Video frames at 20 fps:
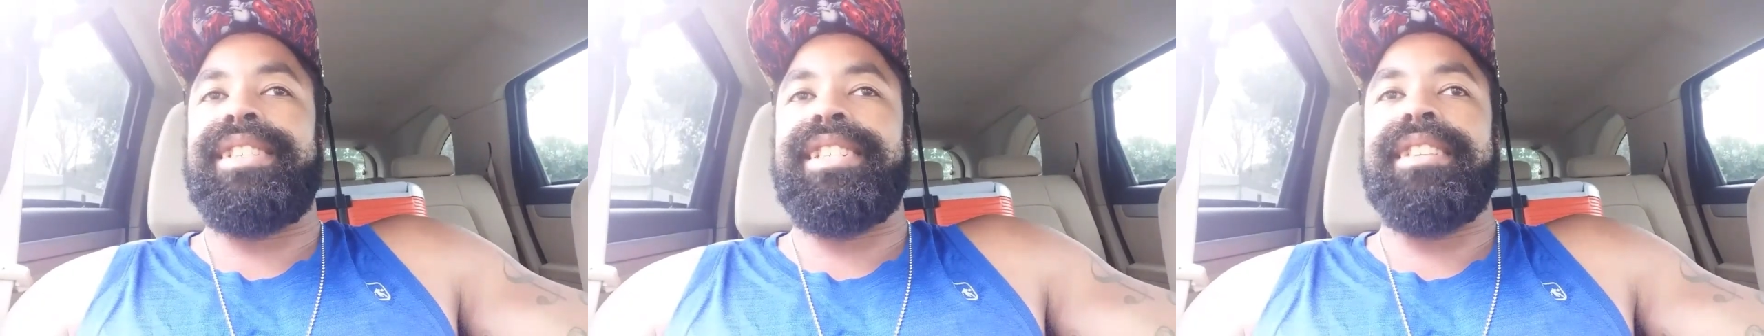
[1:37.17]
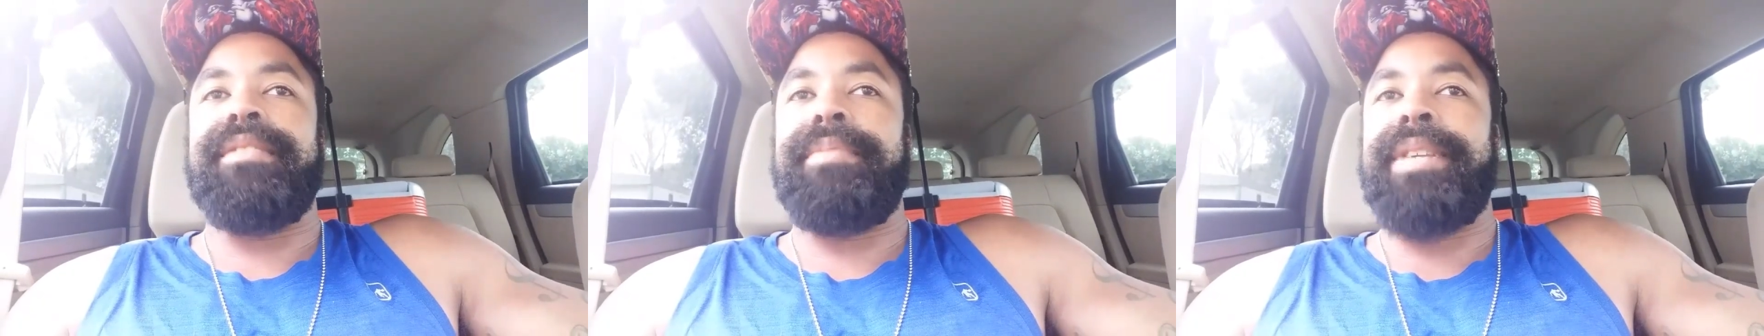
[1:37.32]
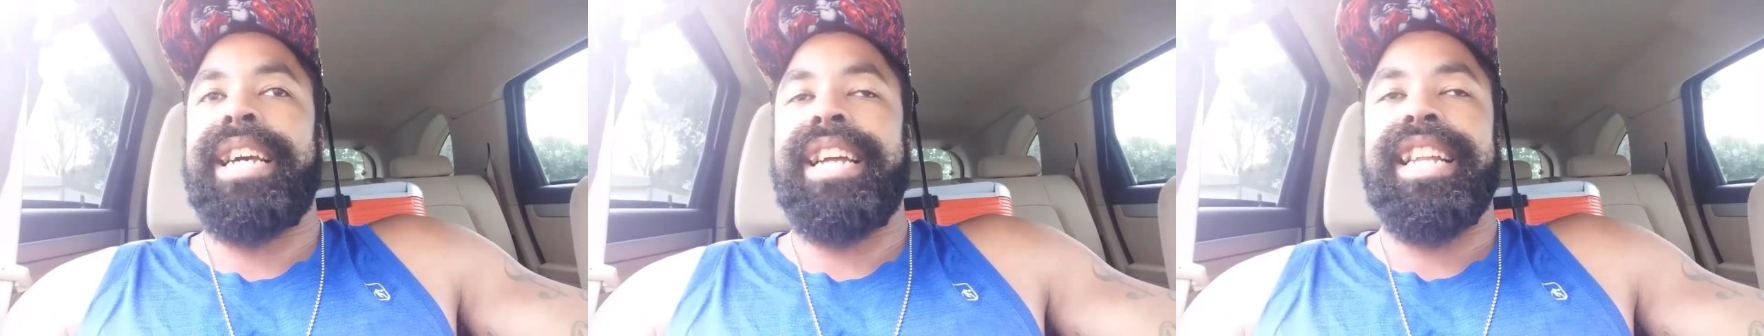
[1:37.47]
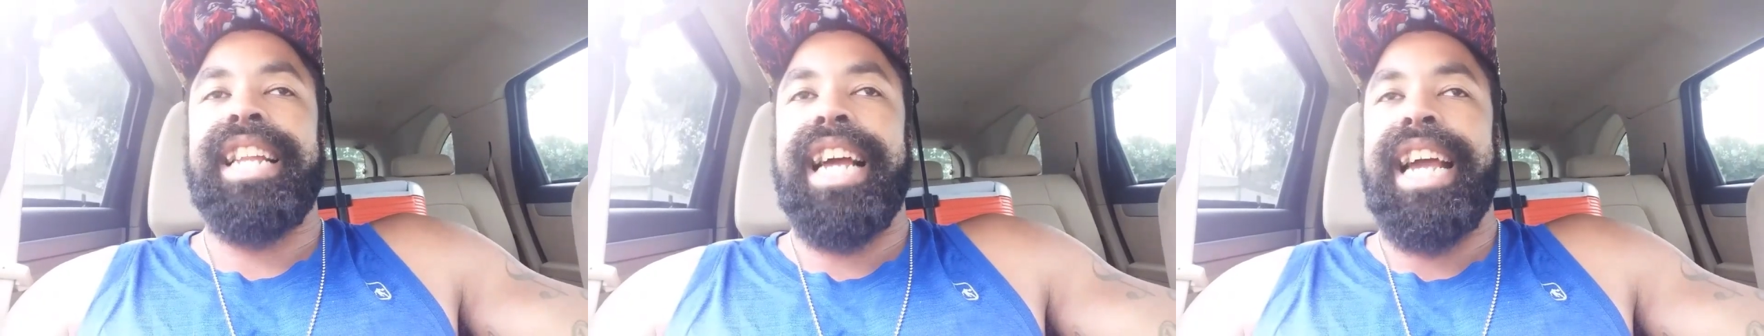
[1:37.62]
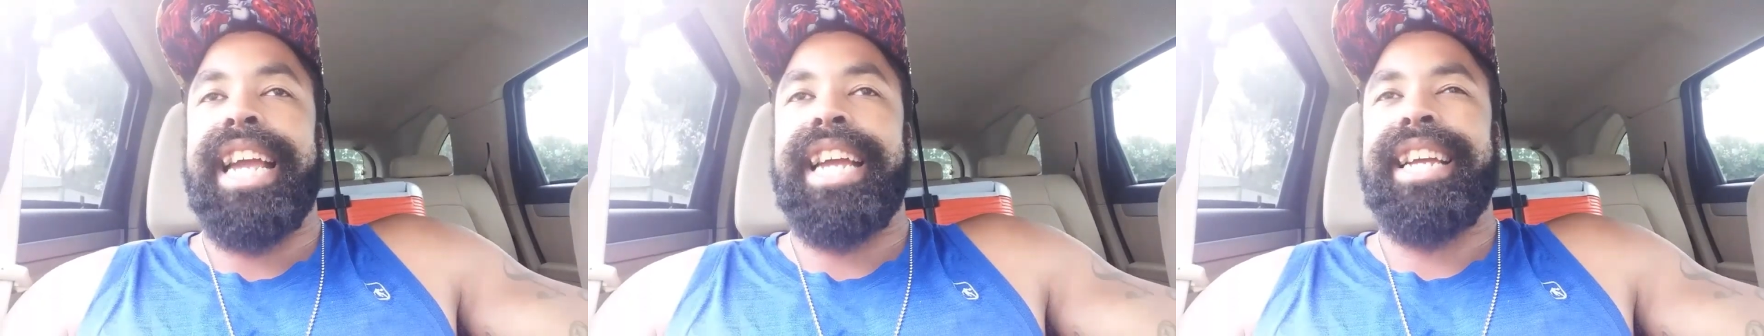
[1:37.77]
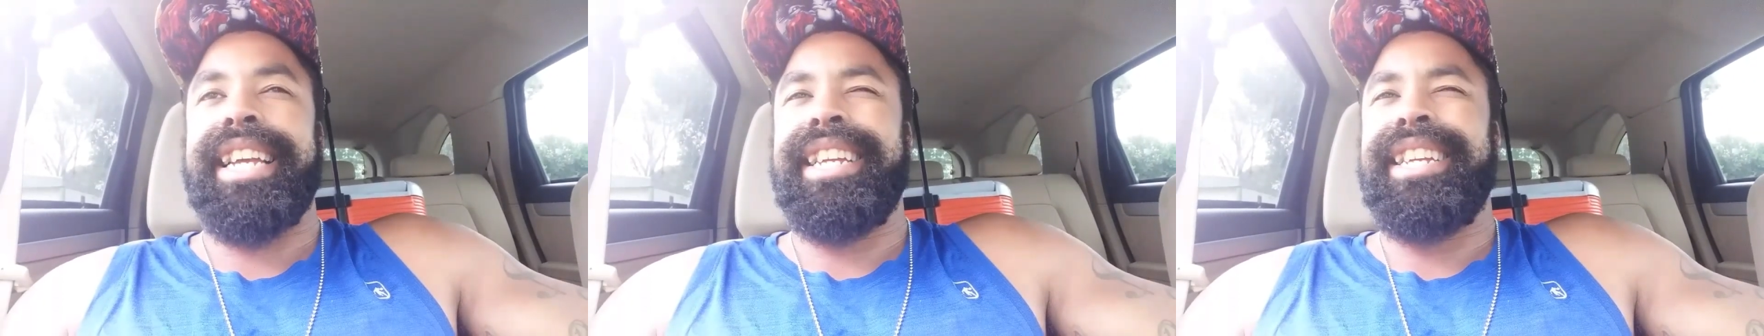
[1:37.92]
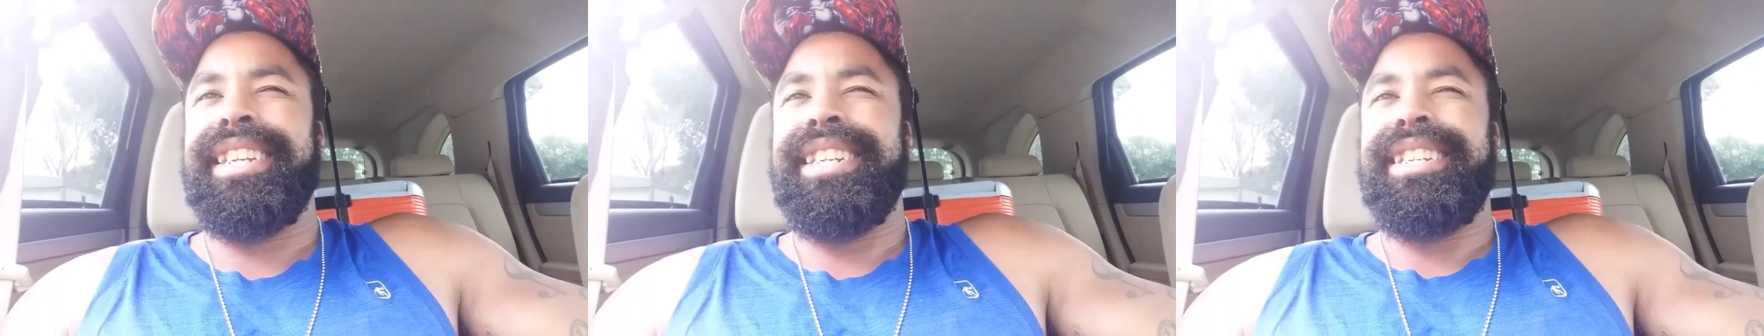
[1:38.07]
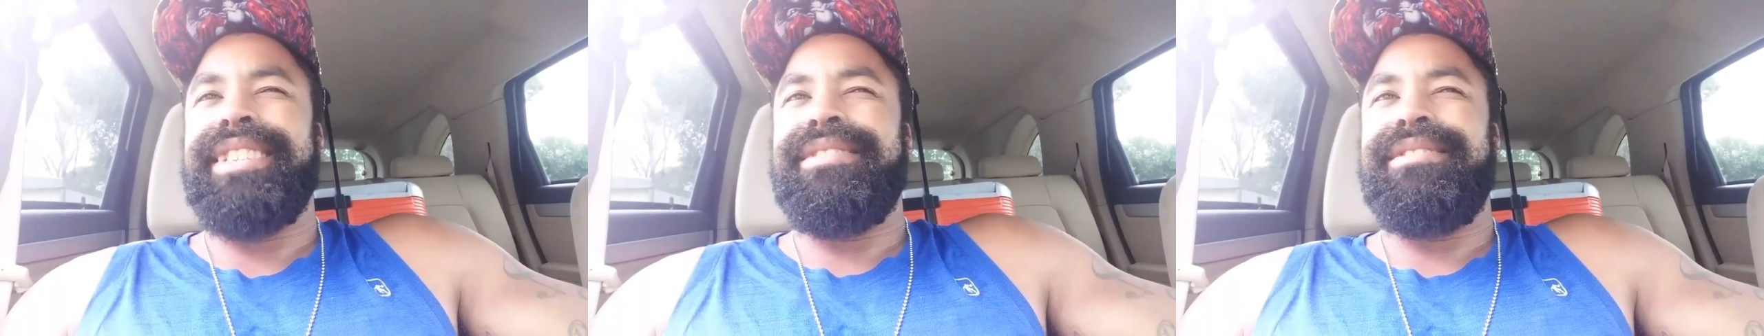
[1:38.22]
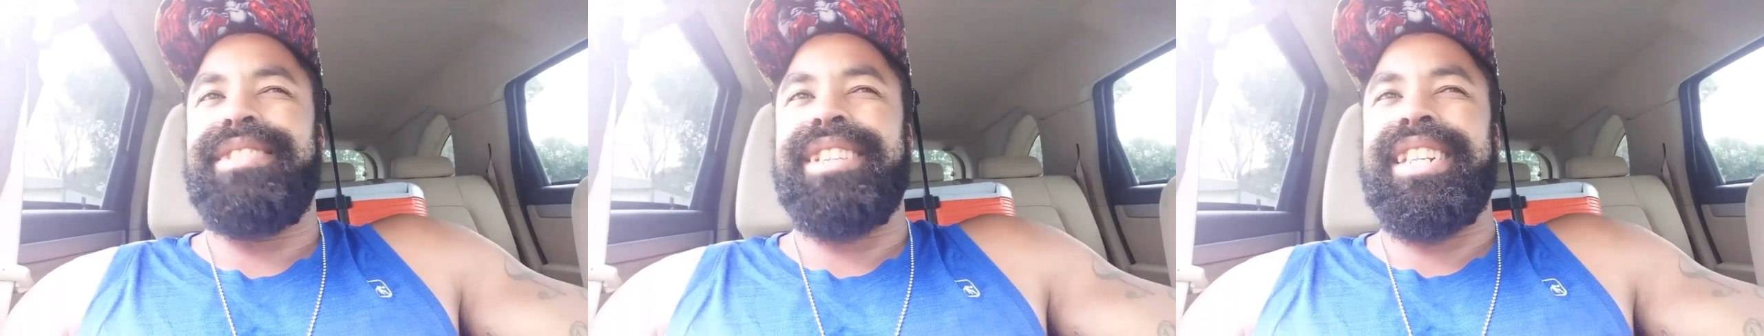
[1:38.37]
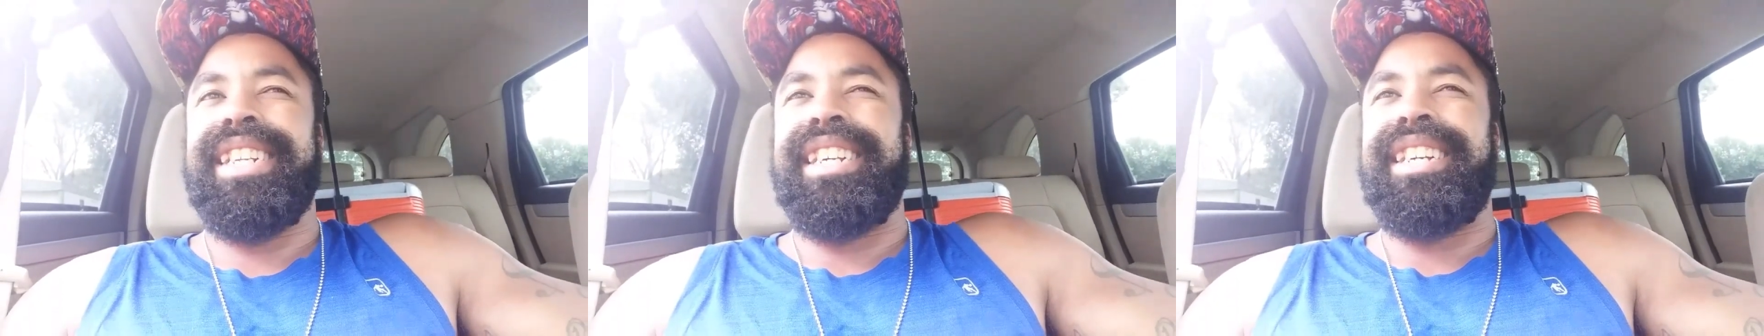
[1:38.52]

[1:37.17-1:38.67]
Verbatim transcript: It's gonna be at like, what